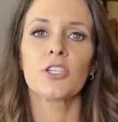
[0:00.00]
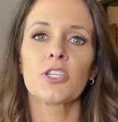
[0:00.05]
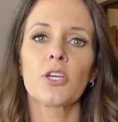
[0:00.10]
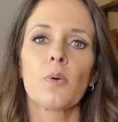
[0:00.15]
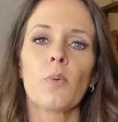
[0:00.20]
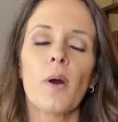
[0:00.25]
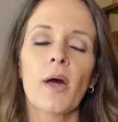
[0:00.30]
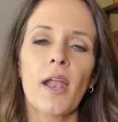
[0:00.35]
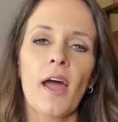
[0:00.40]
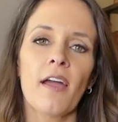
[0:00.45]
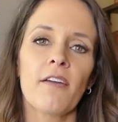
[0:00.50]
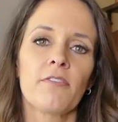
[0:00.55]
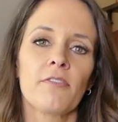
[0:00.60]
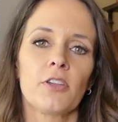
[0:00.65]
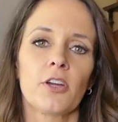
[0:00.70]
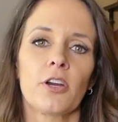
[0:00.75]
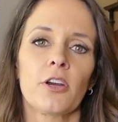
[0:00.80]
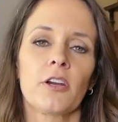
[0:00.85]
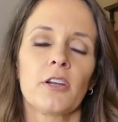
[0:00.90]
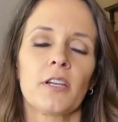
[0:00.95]
So what I've
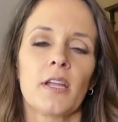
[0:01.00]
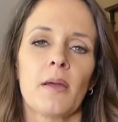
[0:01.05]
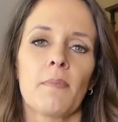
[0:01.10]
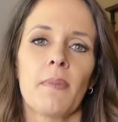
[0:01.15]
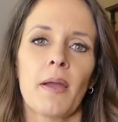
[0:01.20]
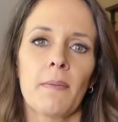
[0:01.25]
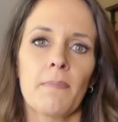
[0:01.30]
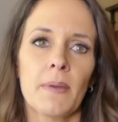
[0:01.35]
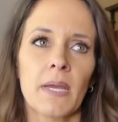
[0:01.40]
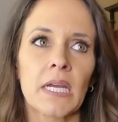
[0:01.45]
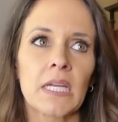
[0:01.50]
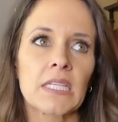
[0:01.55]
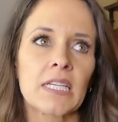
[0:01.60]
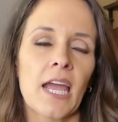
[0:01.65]
learned and my big